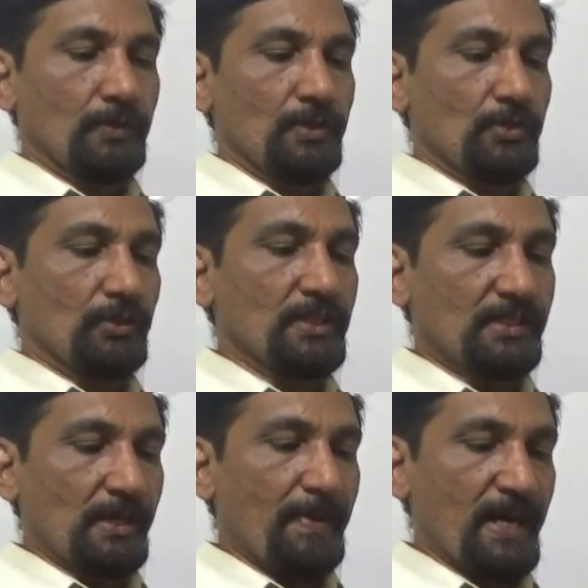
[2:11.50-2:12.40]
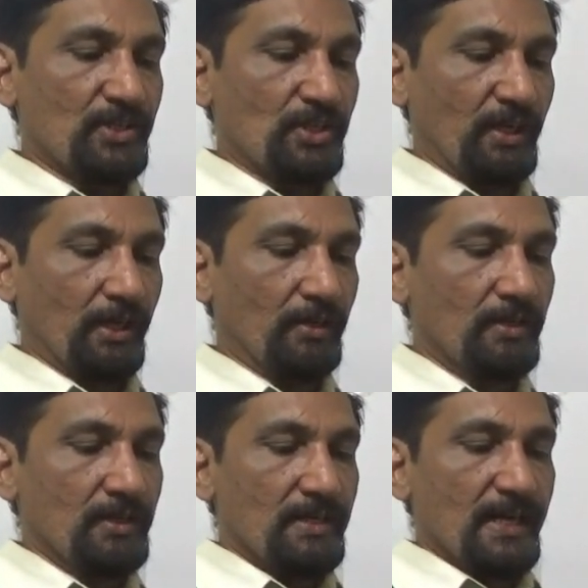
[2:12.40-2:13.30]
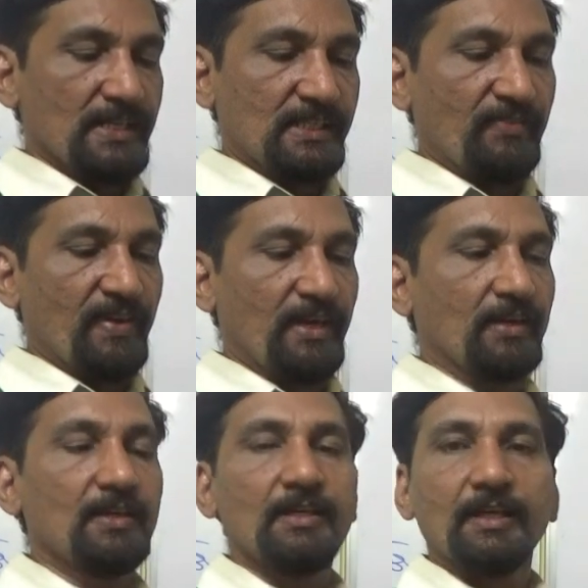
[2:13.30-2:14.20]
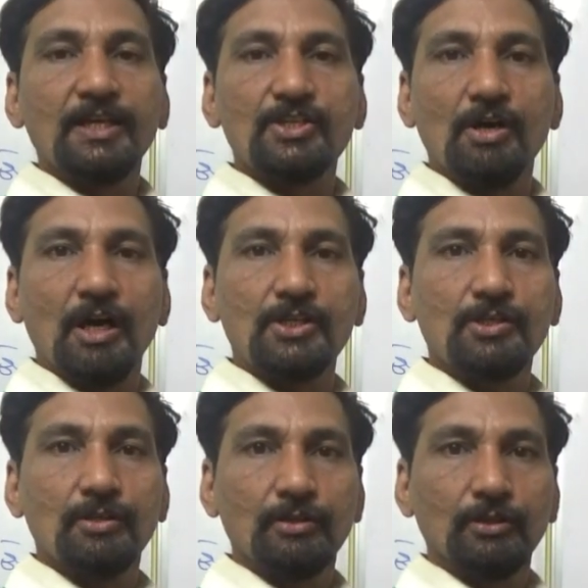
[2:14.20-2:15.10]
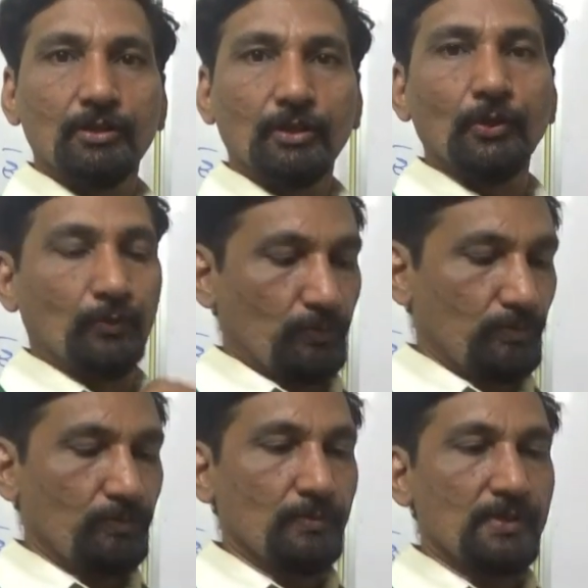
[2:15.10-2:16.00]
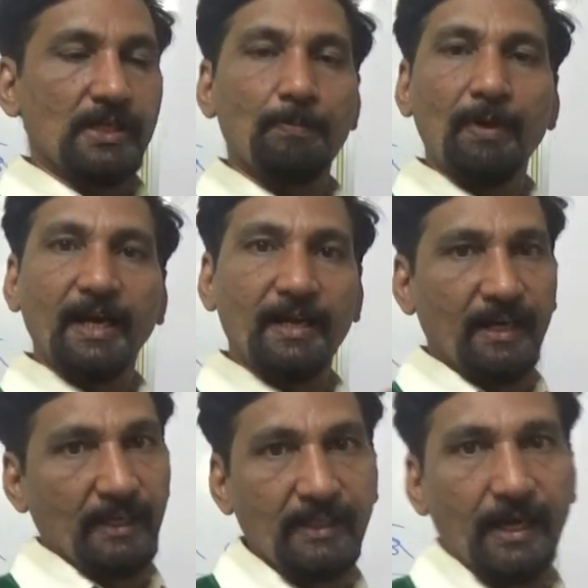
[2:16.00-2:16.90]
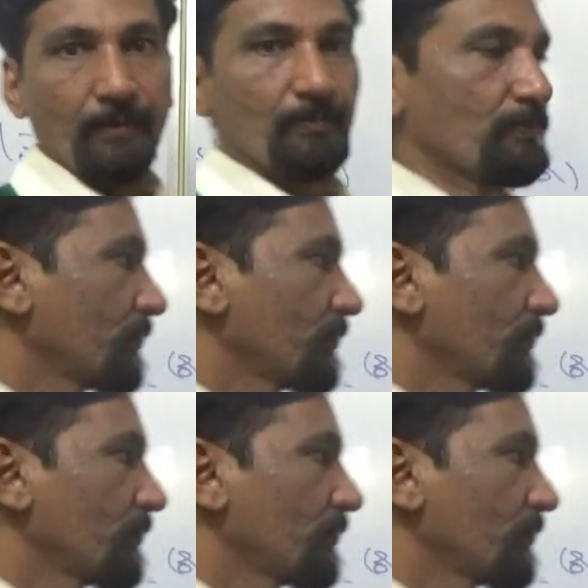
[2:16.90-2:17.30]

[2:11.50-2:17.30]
So this capacitor has given a charge Q, say plate A.